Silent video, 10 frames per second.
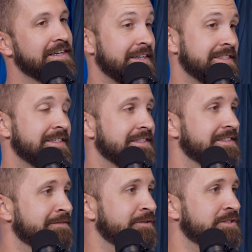And He
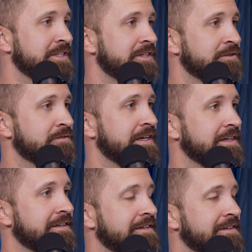says, if you seek, you'll find.